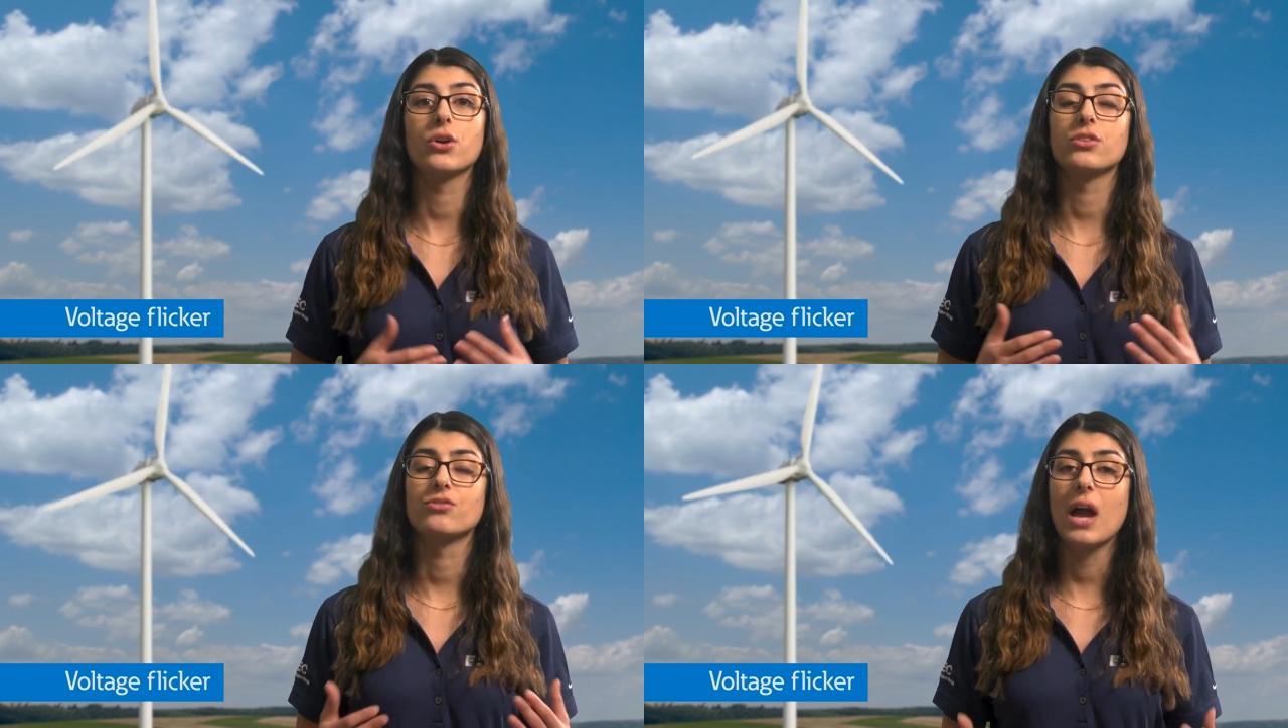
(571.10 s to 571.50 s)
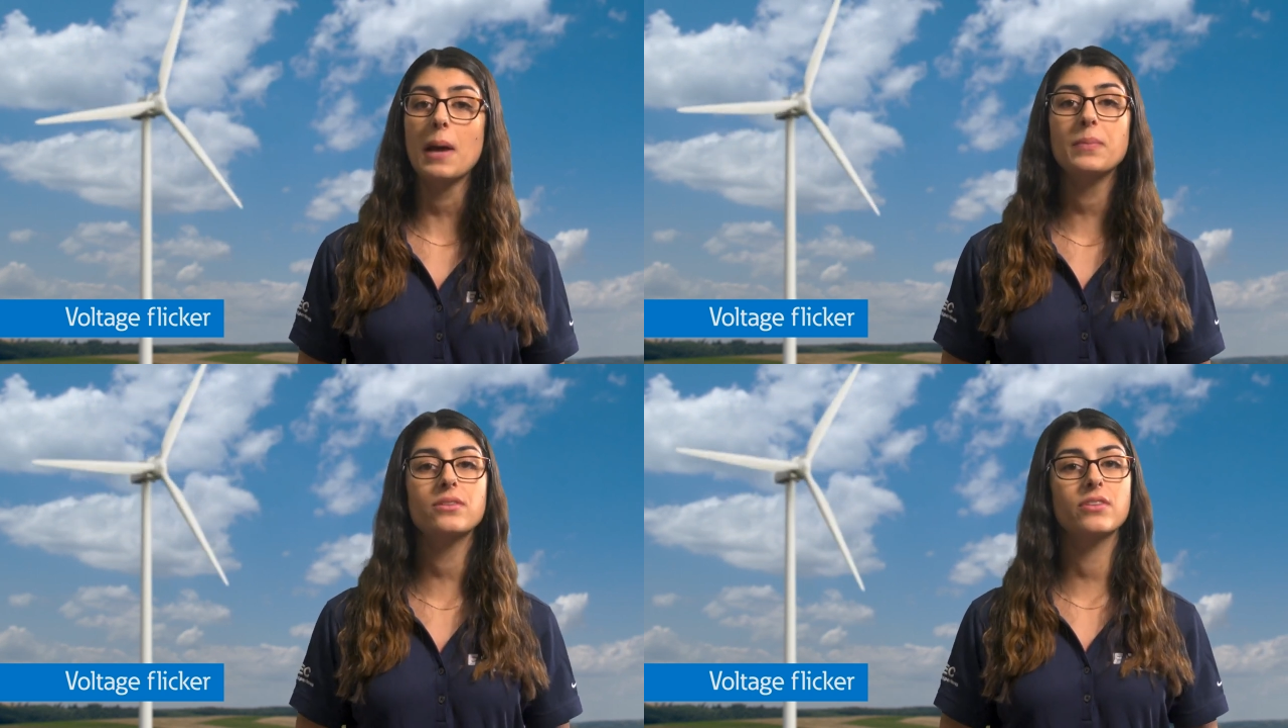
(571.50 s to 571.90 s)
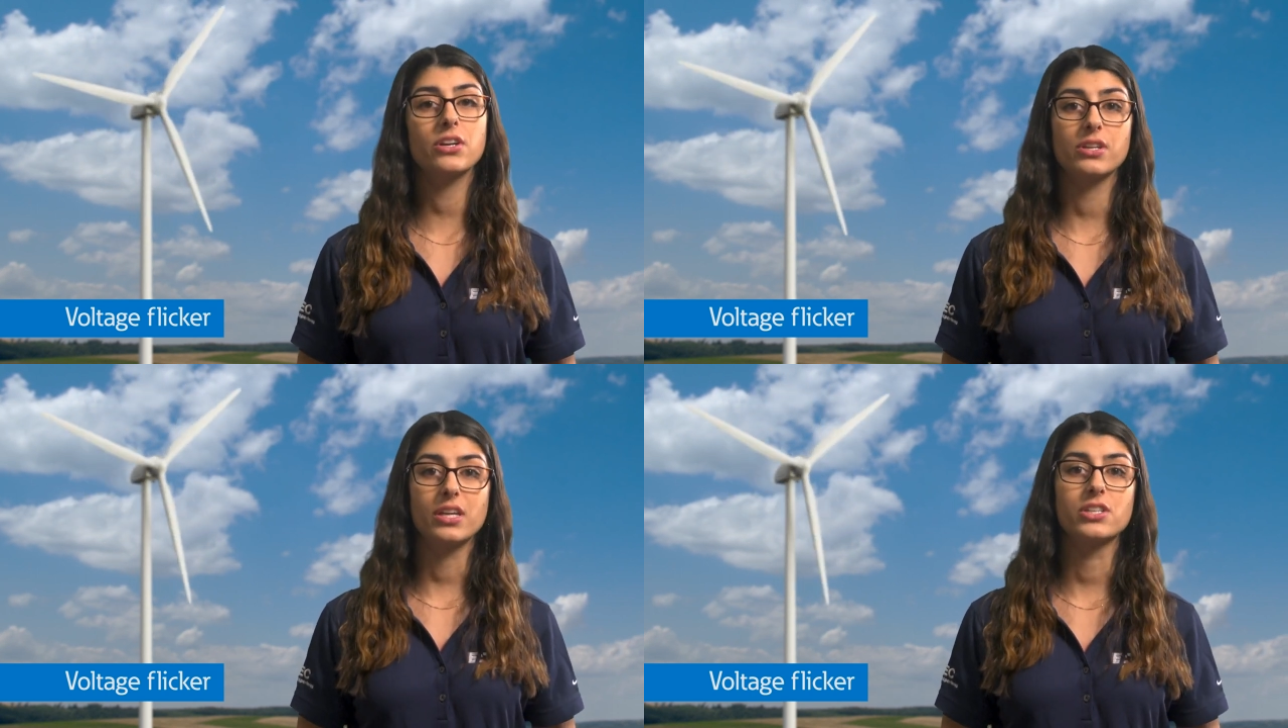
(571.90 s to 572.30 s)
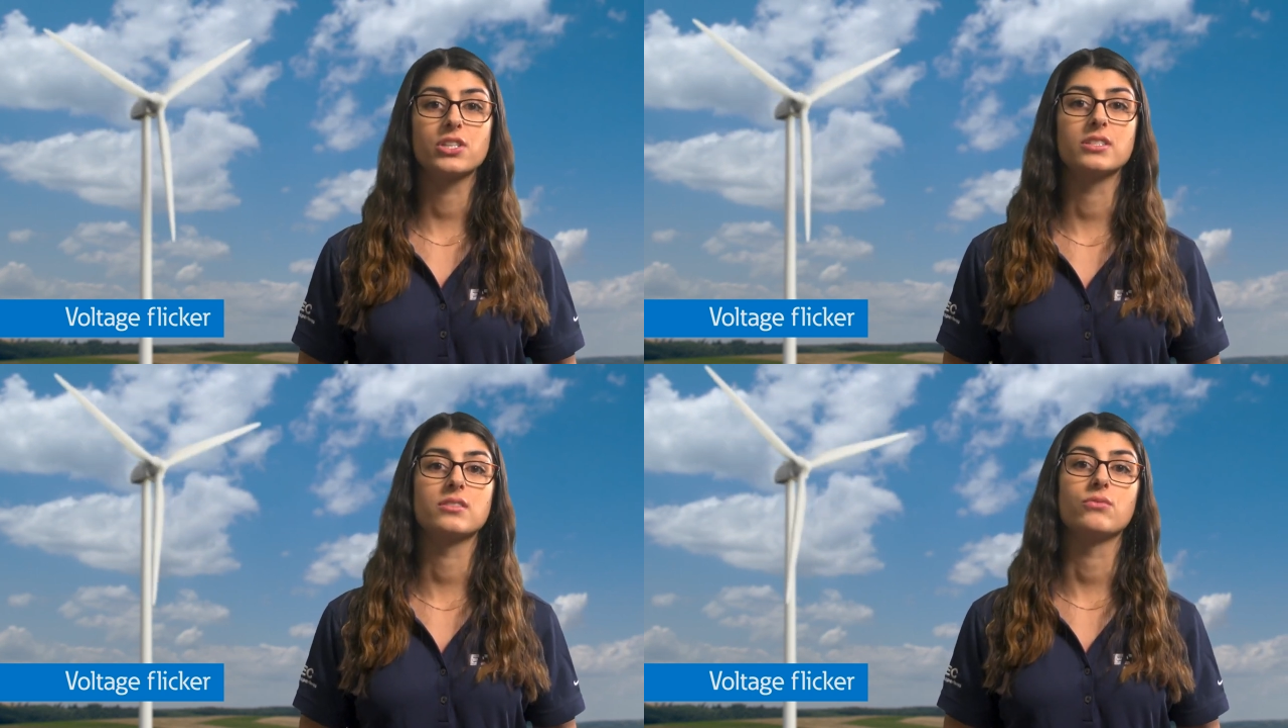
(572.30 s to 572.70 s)
are the rapid
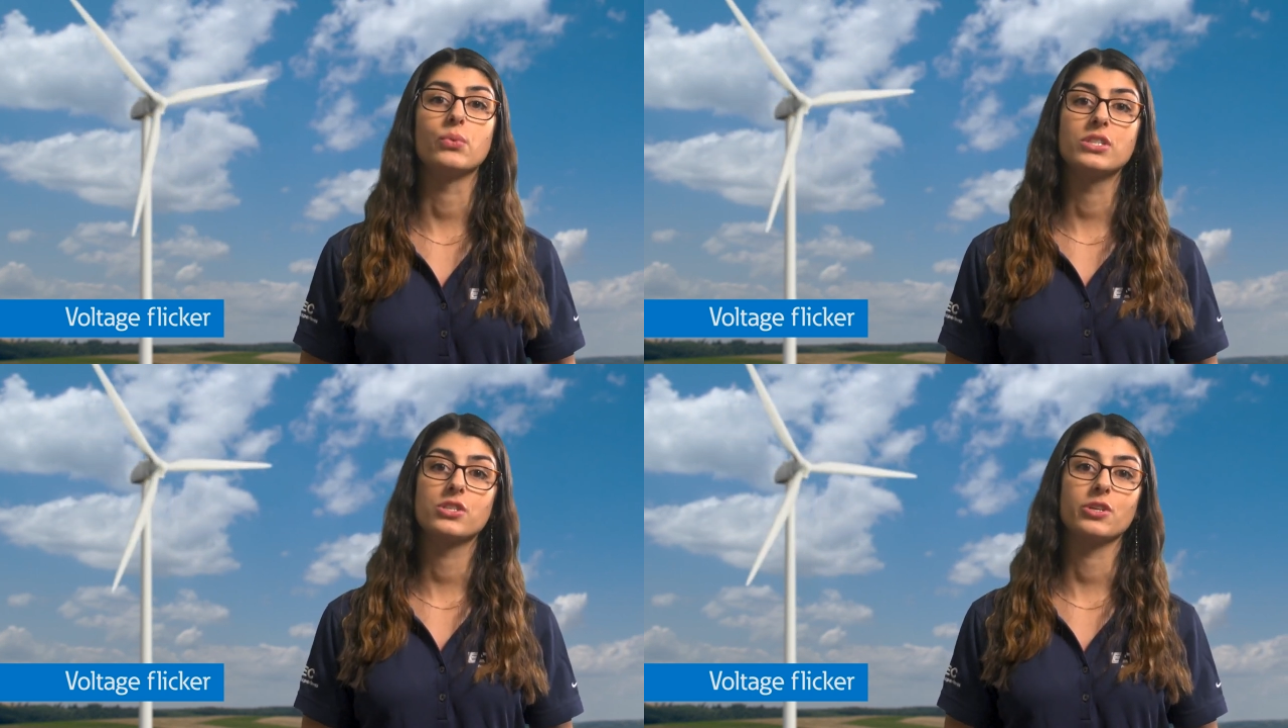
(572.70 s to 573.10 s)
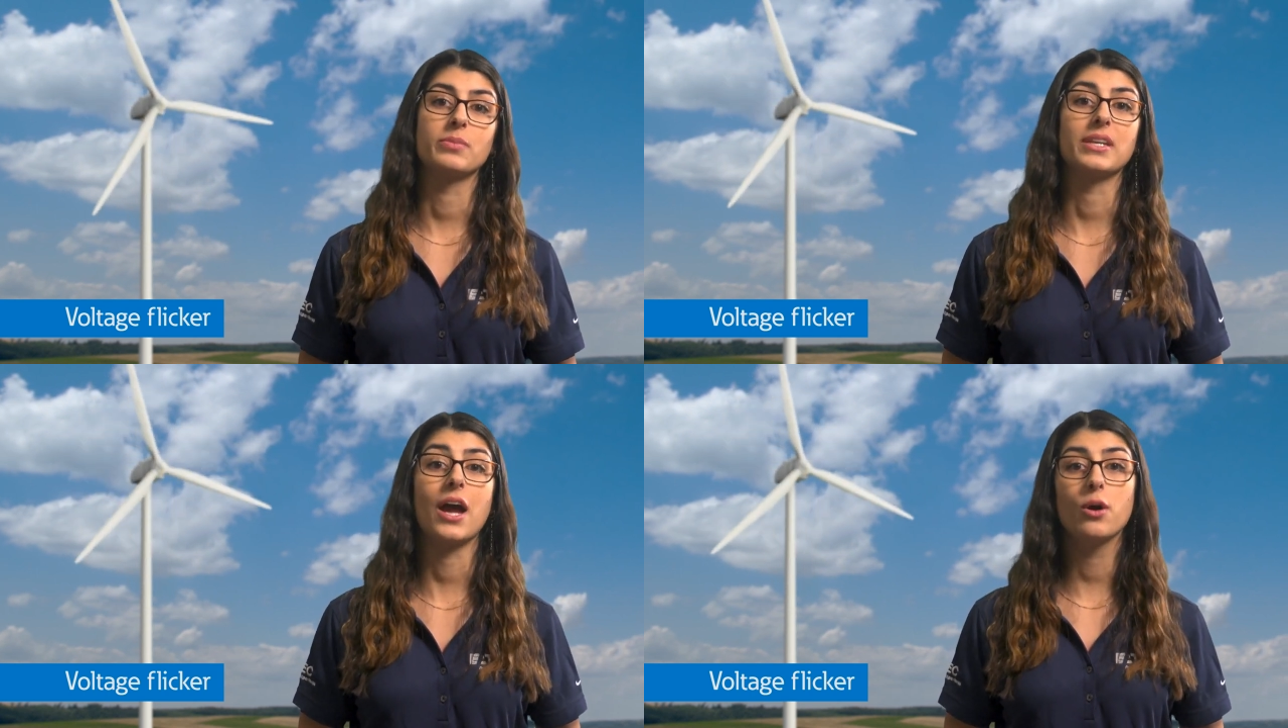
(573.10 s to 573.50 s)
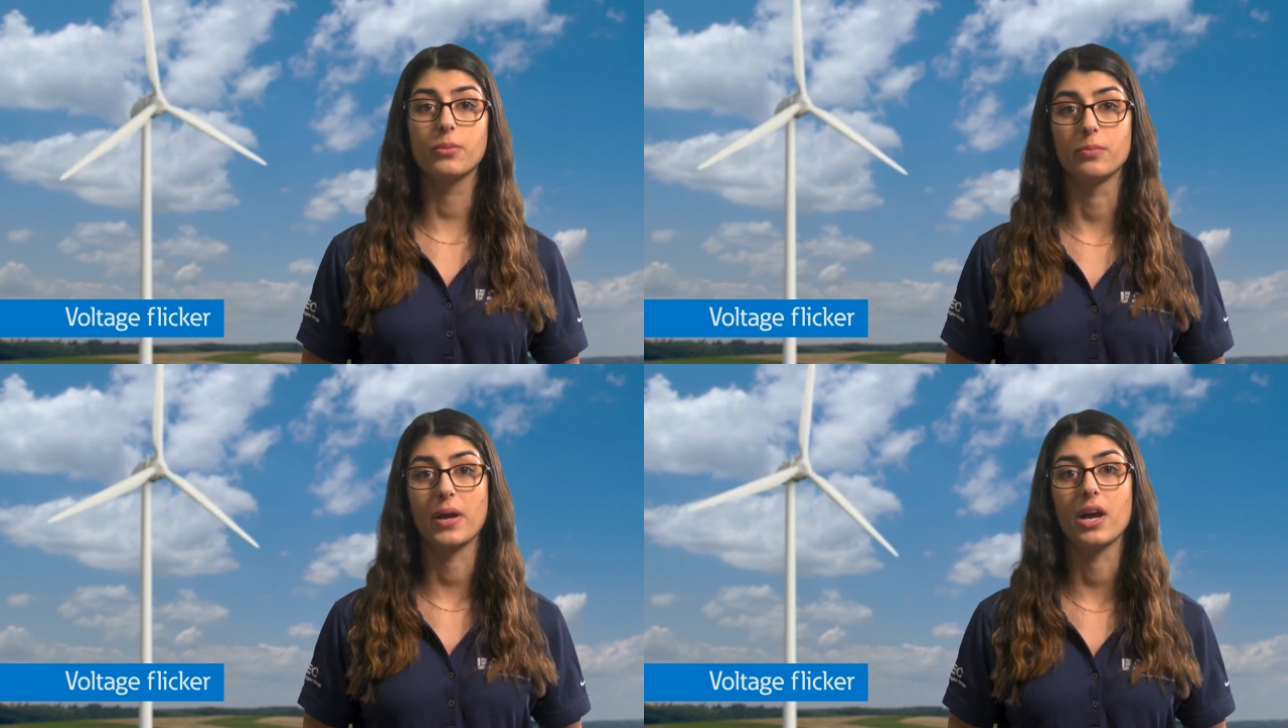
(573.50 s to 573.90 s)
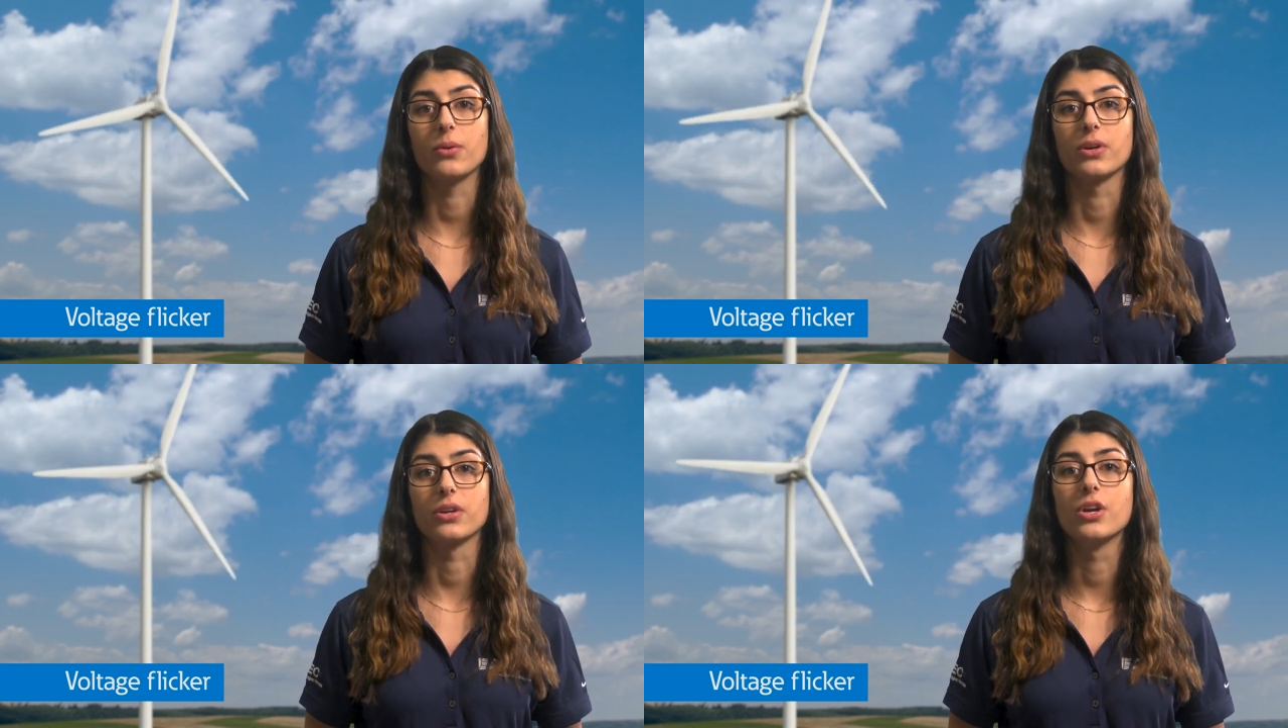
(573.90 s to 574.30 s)
variations of wind turbine output
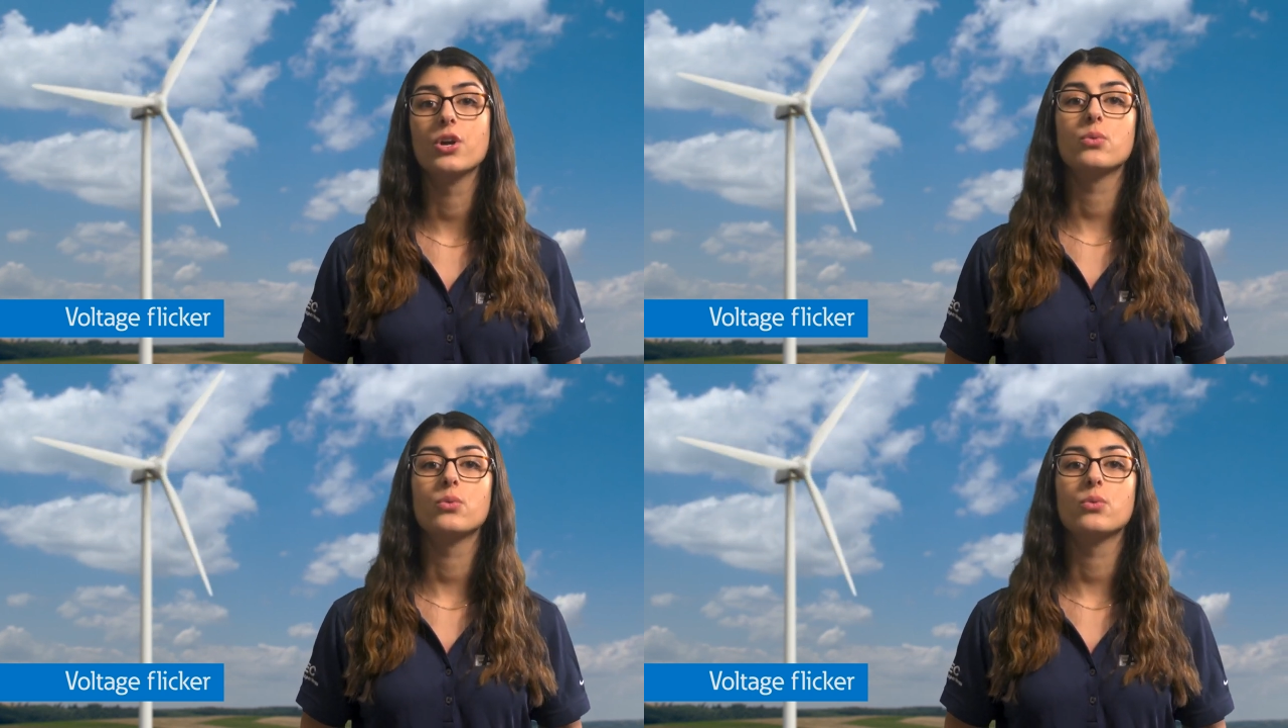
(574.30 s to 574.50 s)
power,